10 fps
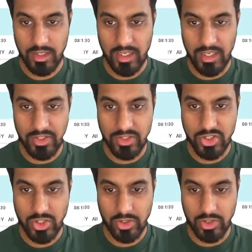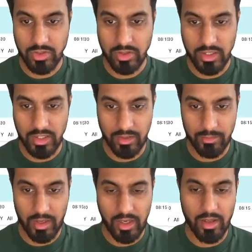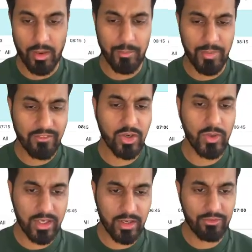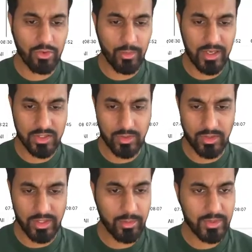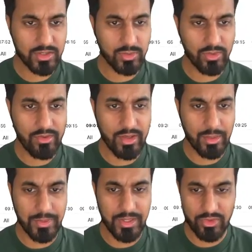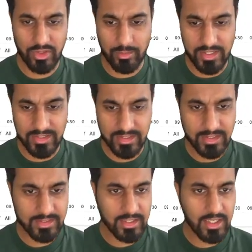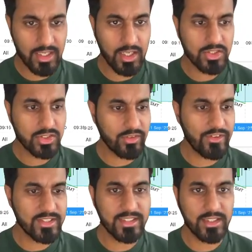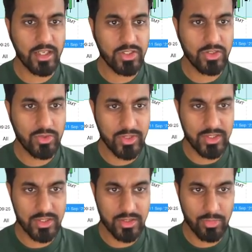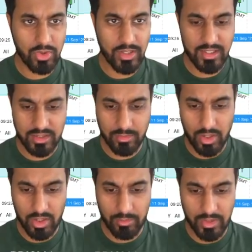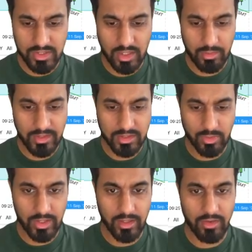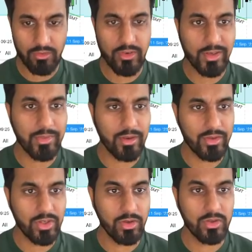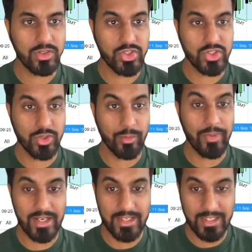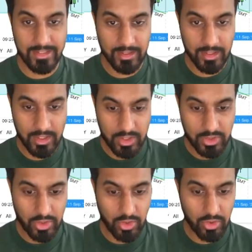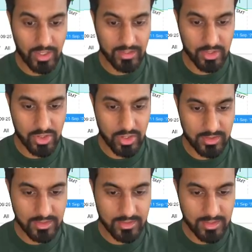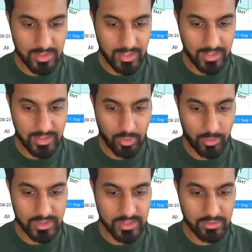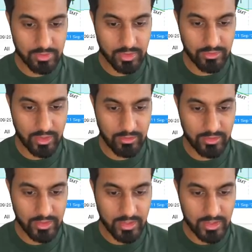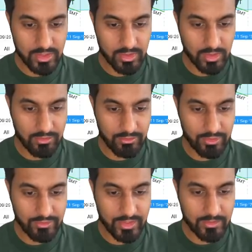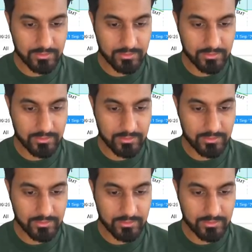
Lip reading: and just show you in a bit of a quicker format as well now, because we've already been through the basics. So the first thing I do is just more or less mark up my timings when I'm going to jump back in to look at the charts, and that would be 10:45 to 11:15